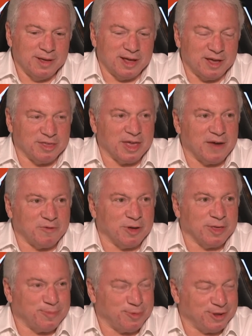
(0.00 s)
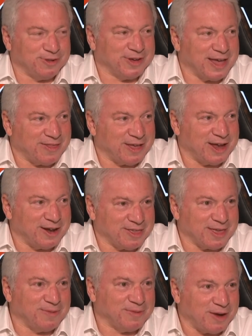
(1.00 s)
is that everyone's pulling together in the
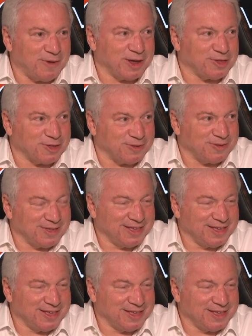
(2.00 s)
same direction.